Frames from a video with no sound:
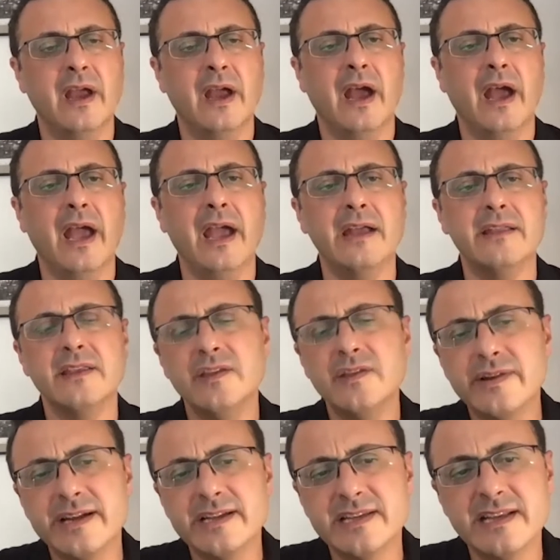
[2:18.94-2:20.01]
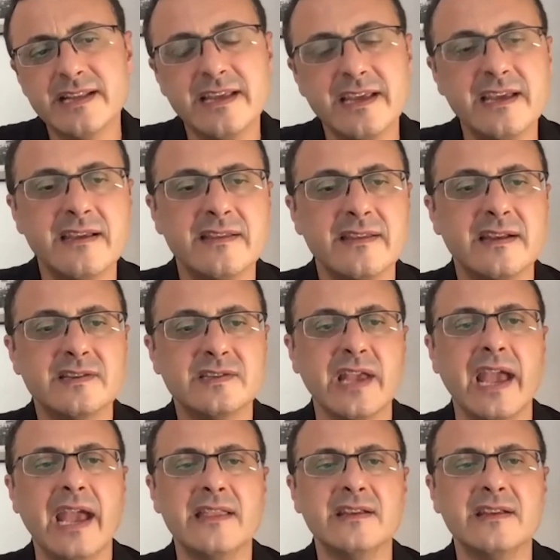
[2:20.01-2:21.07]
And interestingly, there's
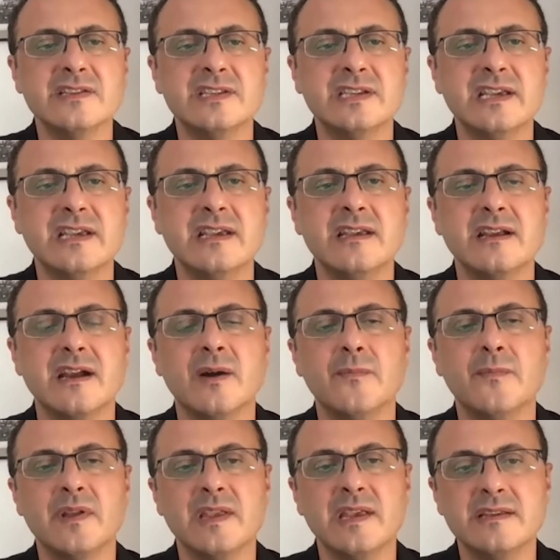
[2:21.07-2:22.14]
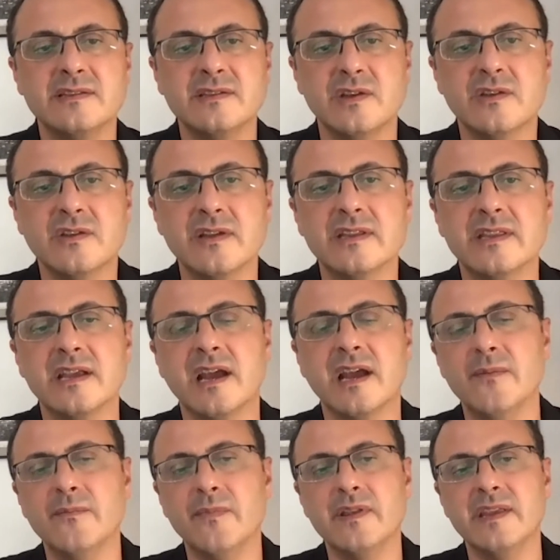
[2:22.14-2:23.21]
energy companies, utility
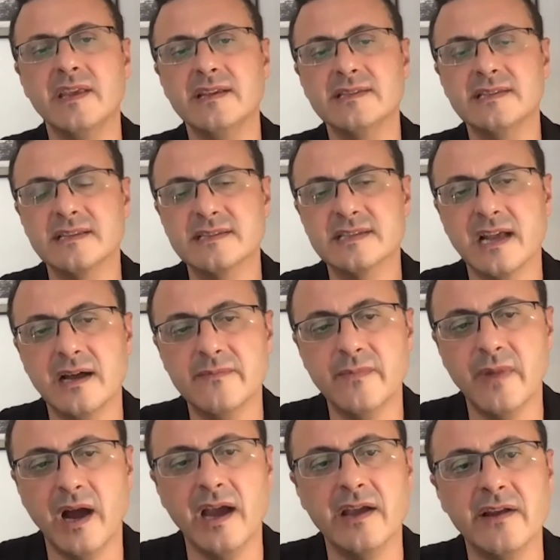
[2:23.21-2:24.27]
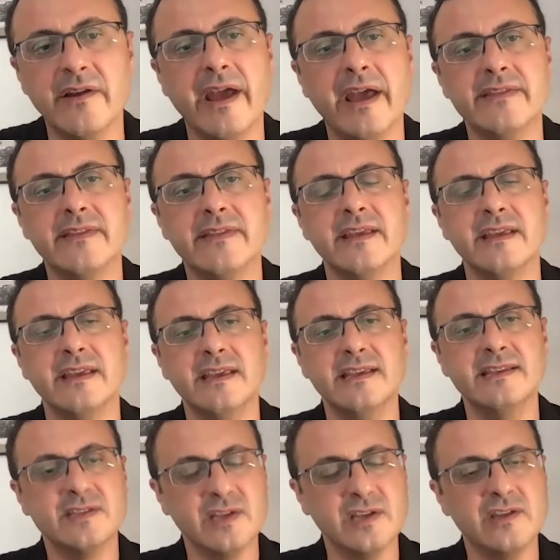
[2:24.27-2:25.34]
companies, and some higher ed
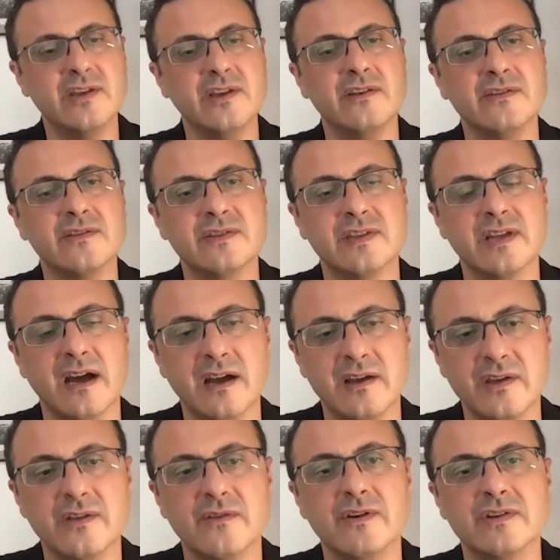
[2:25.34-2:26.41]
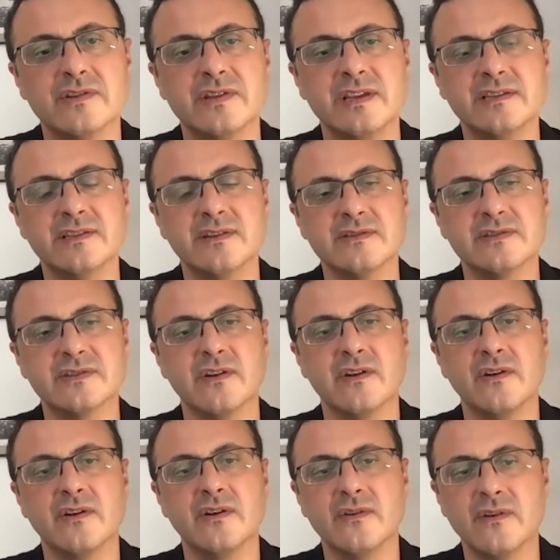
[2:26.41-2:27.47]
institutes, universities or
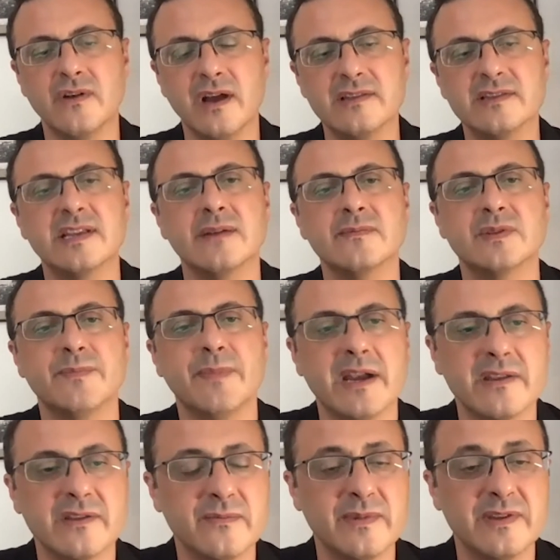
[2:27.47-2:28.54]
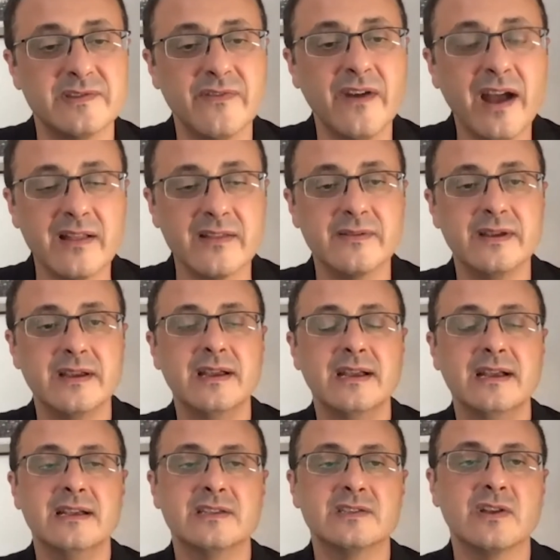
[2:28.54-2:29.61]
so, who got some spectrum as well.
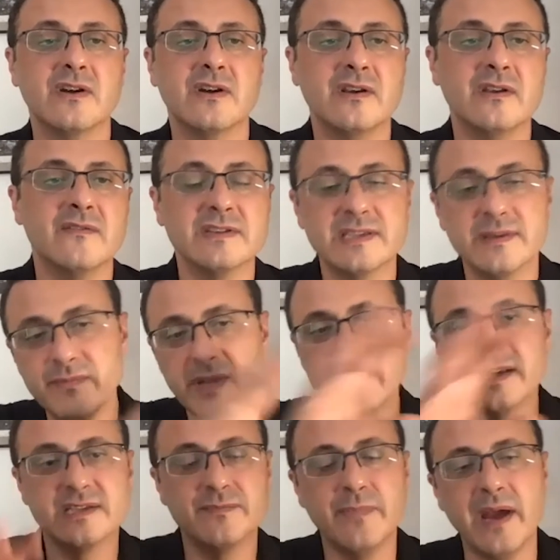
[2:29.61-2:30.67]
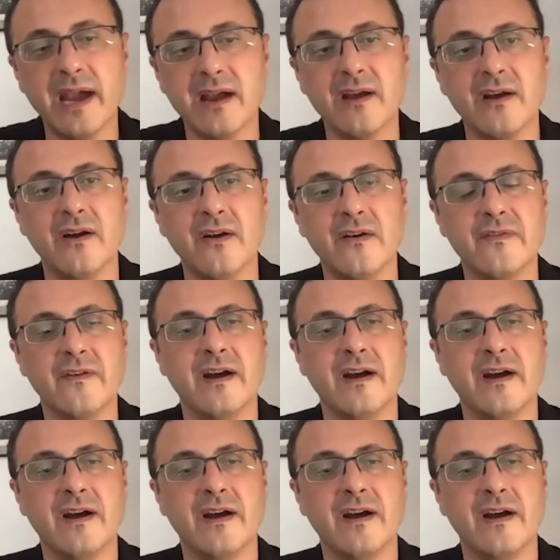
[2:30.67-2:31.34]
So it was a mixed bag of